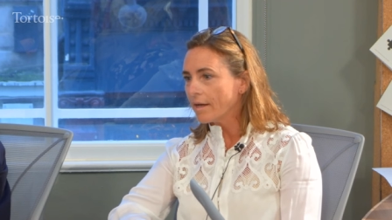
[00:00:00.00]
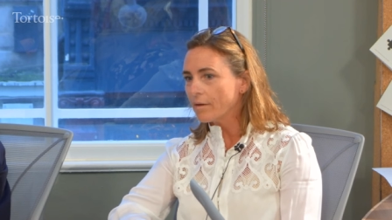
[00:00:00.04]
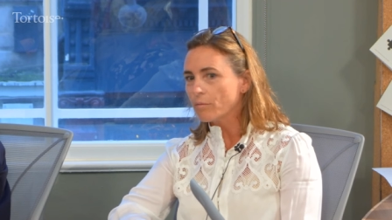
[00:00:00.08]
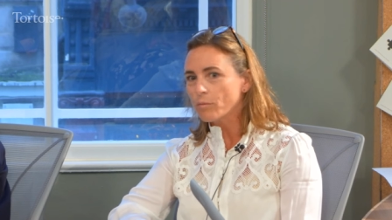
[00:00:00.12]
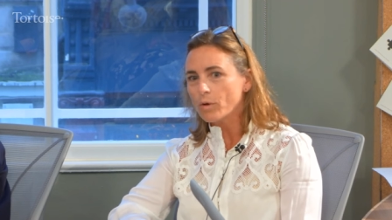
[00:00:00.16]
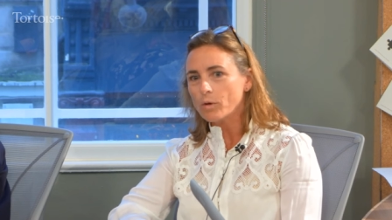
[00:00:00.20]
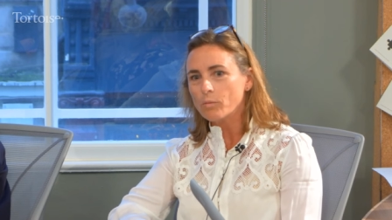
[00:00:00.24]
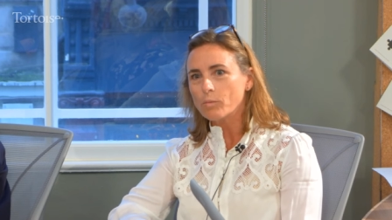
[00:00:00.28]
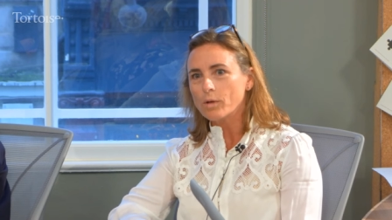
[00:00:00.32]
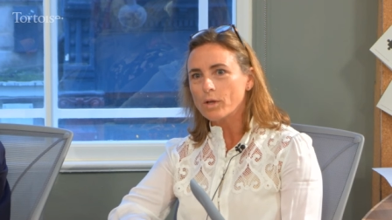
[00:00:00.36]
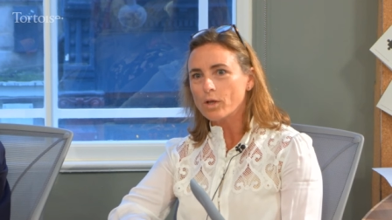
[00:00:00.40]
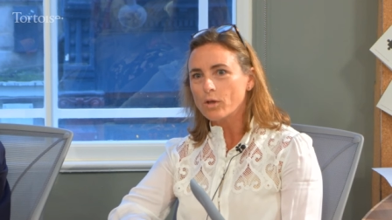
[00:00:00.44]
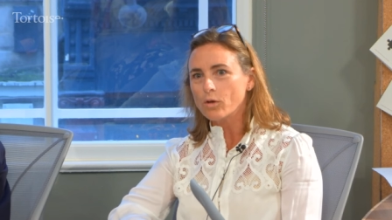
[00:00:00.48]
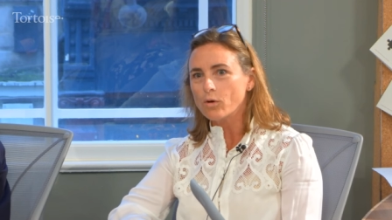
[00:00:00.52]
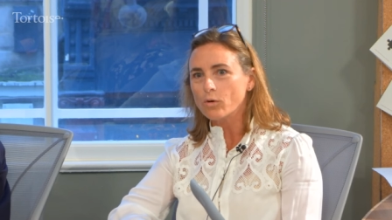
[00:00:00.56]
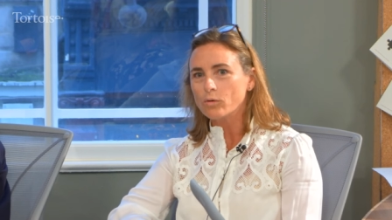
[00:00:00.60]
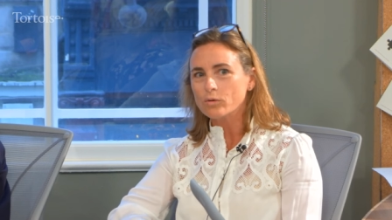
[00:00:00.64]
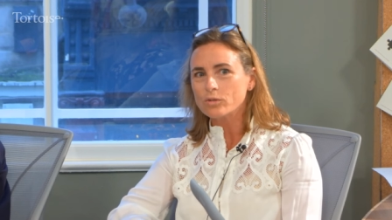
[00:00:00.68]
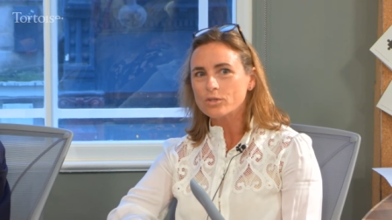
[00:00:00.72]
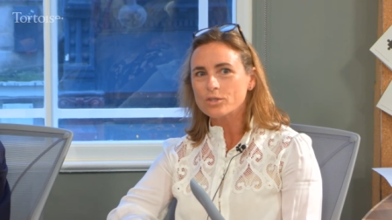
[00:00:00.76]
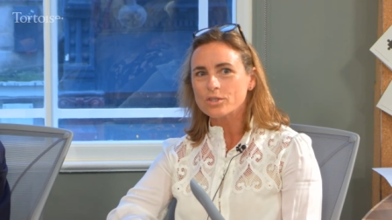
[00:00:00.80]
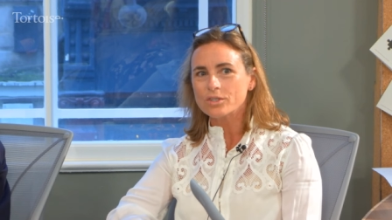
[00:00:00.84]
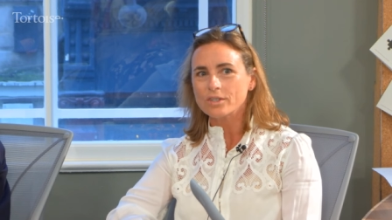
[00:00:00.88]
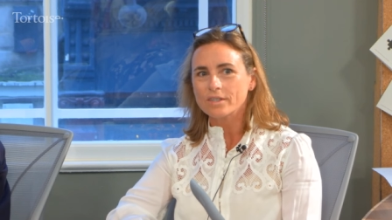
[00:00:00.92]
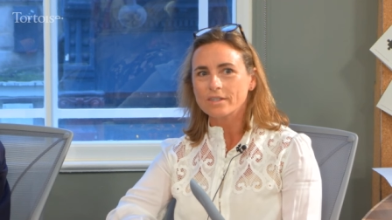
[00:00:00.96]
And when we
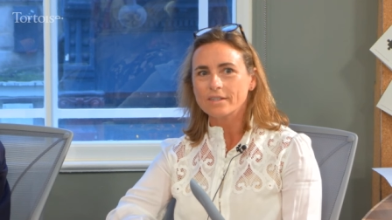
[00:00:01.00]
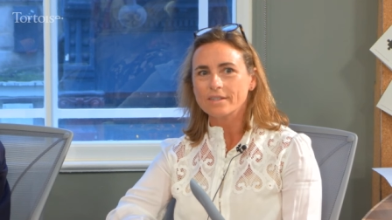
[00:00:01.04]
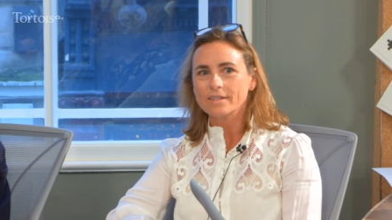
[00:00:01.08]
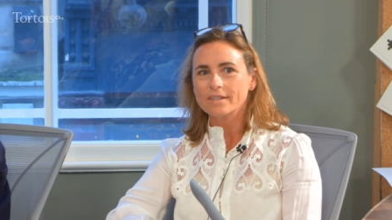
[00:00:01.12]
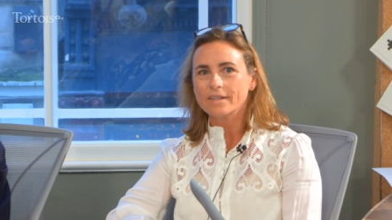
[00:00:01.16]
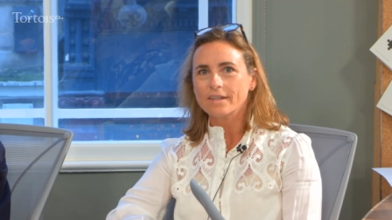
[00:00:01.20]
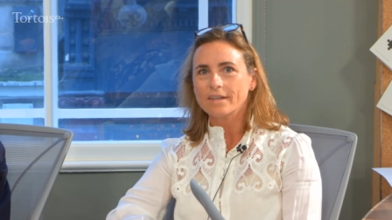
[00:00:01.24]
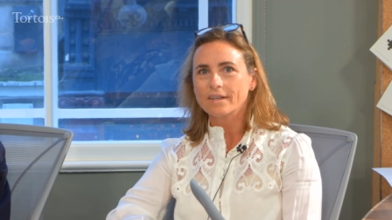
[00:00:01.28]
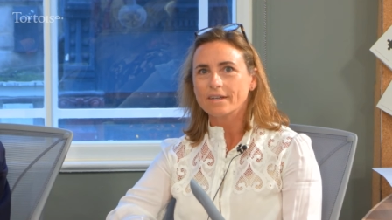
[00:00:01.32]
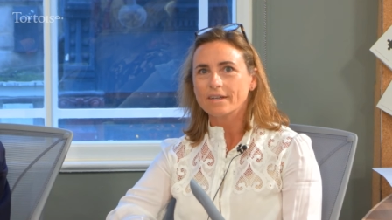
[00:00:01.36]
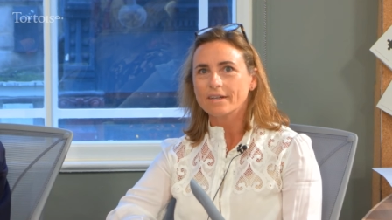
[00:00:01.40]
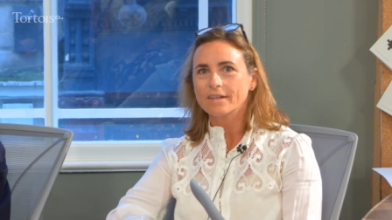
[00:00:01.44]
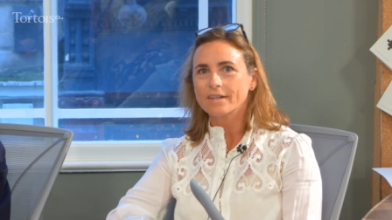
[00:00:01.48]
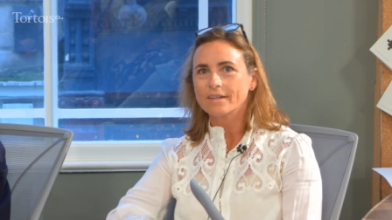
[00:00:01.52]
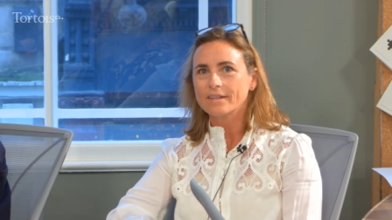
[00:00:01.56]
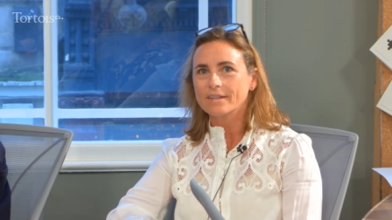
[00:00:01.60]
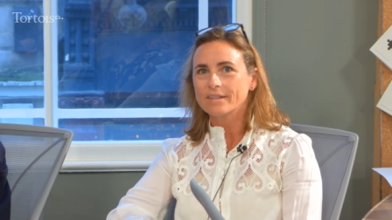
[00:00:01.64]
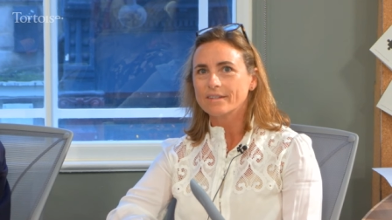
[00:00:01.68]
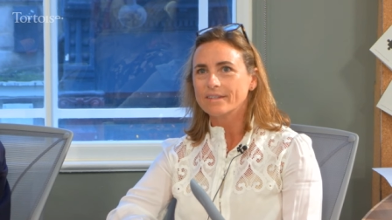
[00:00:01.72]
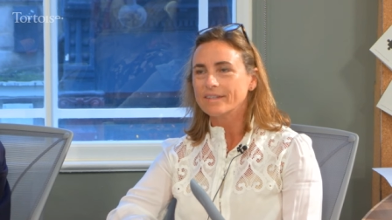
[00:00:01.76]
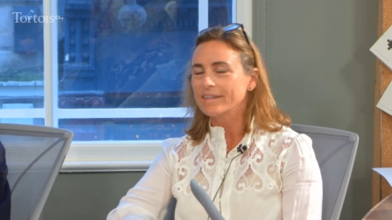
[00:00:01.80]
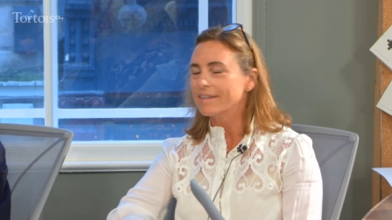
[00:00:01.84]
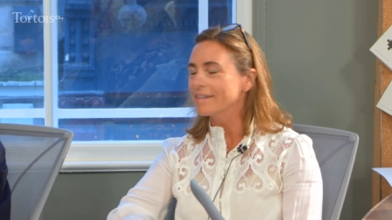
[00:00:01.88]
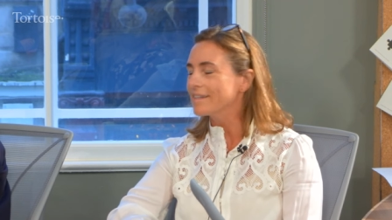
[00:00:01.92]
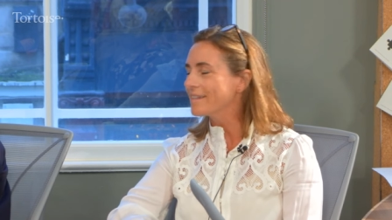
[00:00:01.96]
launched in
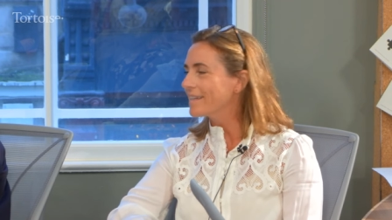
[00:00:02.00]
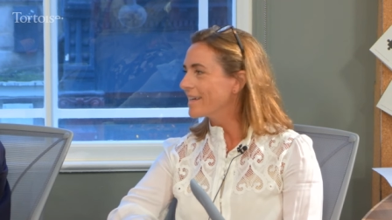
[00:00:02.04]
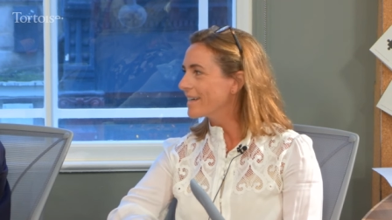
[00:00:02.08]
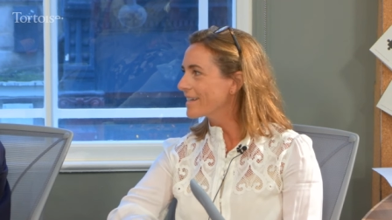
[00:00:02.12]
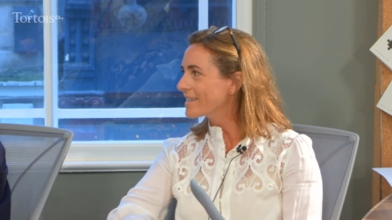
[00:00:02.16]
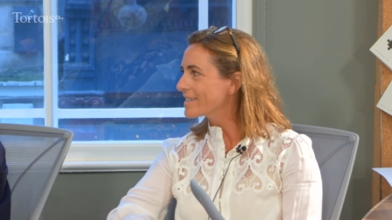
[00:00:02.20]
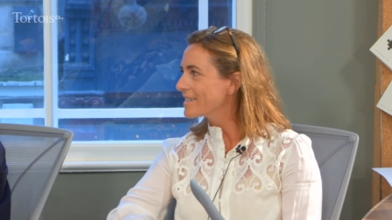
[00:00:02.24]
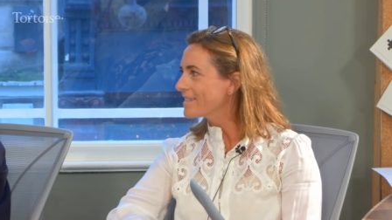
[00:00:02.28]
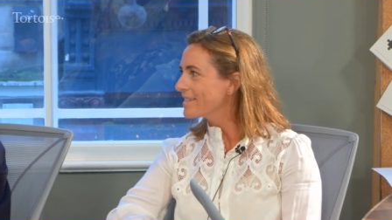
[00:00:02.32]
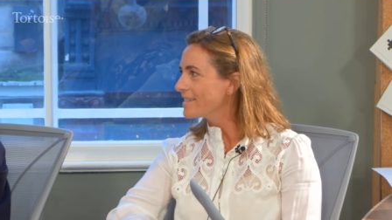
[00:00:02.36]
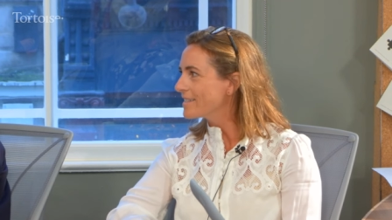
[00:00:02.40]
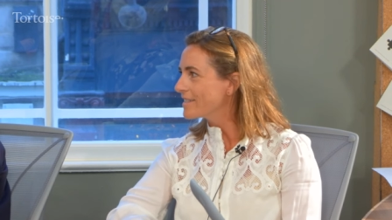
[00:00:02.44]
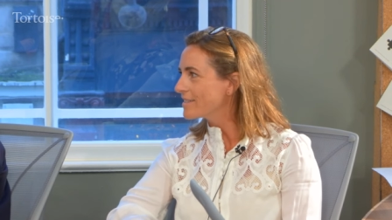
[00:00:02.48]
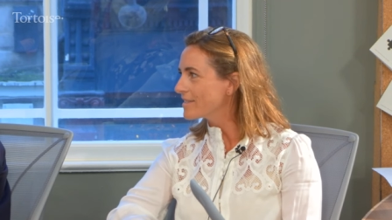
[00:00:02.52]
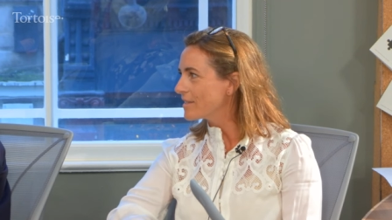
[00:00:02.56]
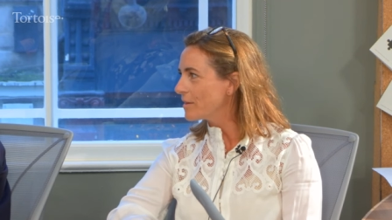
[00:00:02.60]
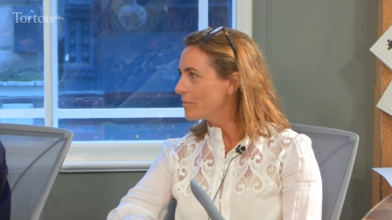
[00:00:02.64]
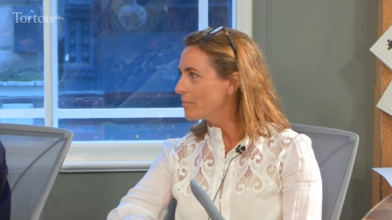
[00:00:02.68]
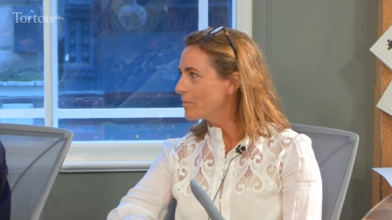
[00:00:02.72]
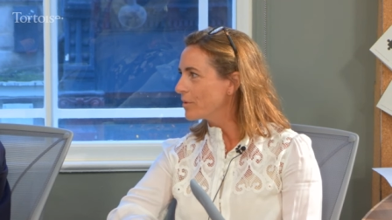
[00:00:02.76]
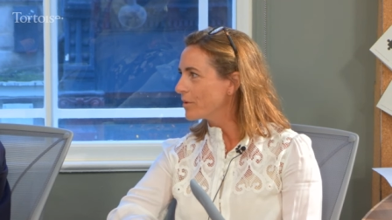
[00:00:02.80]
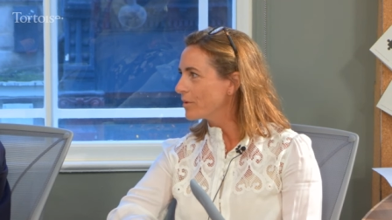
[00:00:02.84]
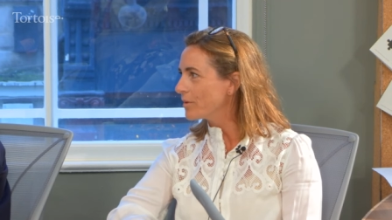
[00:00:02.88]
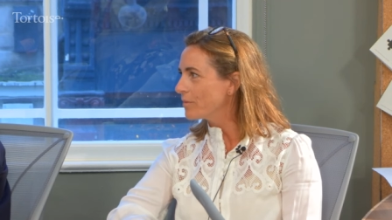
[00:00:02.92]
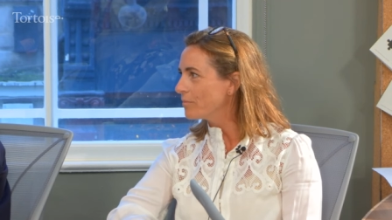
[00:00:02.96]
the index in
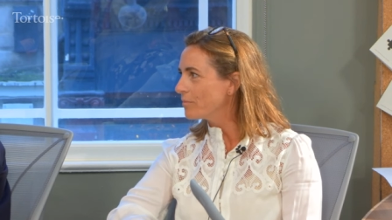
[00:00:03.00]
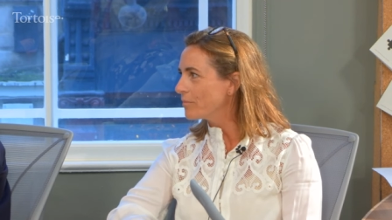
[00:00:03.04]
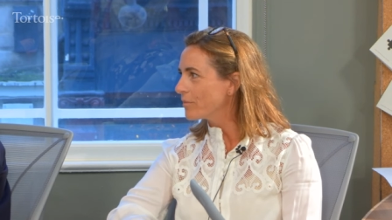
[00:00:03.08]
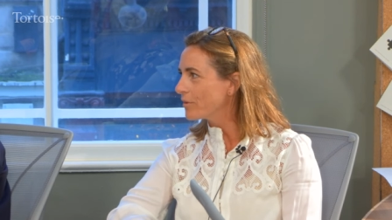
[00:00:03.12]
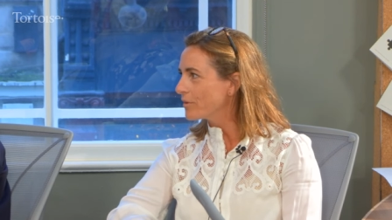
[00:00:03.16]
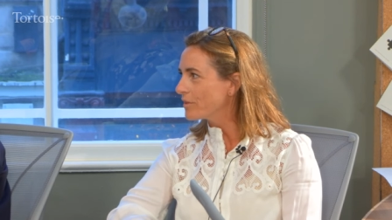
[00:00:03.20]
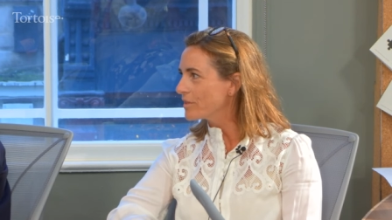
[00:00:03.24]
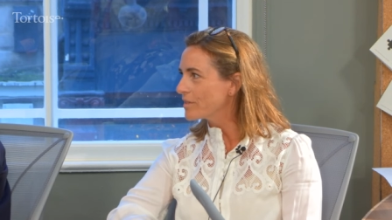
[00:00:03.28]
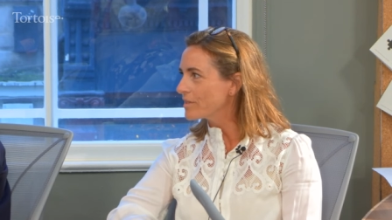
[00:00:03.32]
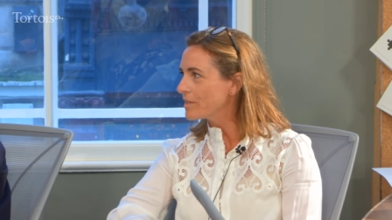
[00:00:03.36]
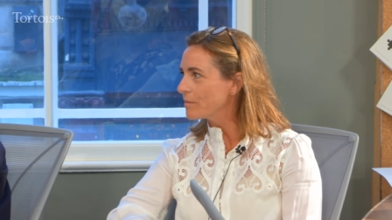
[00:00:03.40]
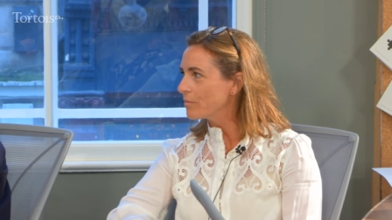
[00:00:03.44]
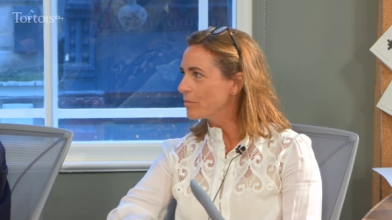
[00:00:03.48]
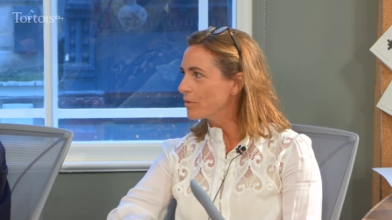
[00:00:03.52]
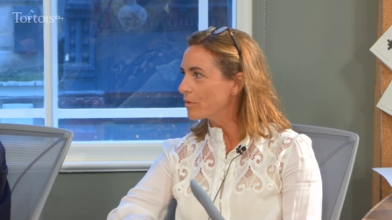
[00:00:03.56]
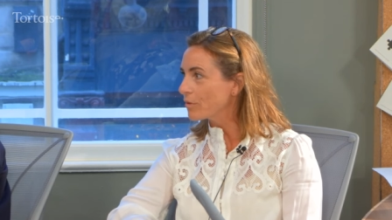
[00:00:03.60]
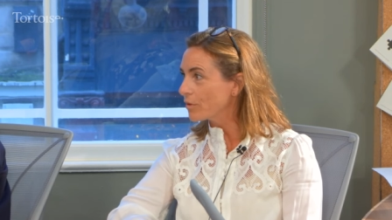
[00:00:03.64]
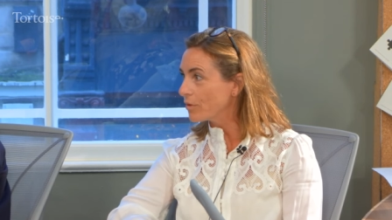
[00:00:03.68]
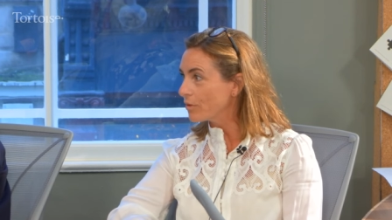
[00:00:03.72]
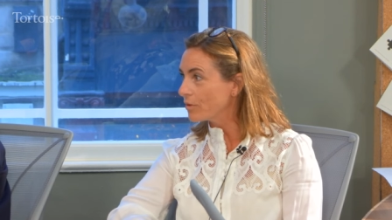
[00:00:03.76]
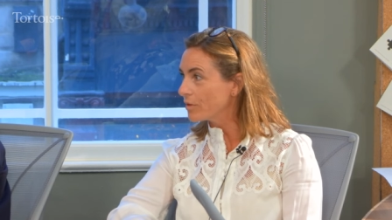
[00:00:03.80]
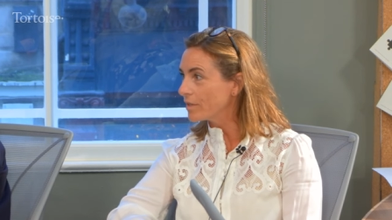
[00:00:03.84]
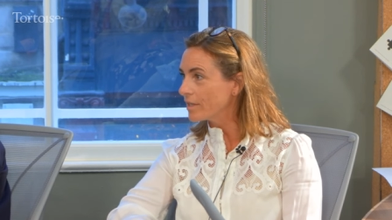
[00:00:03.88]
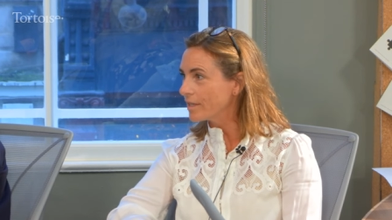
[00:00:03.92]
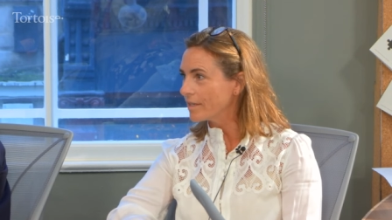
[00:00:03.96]
December, on December
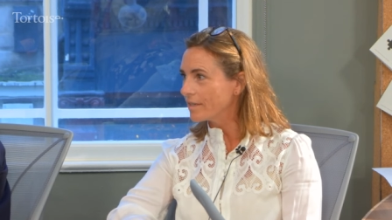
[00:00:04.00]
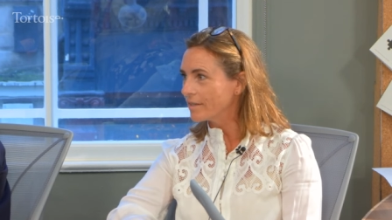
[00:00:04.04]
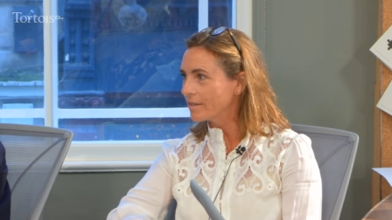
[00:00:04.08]
3rd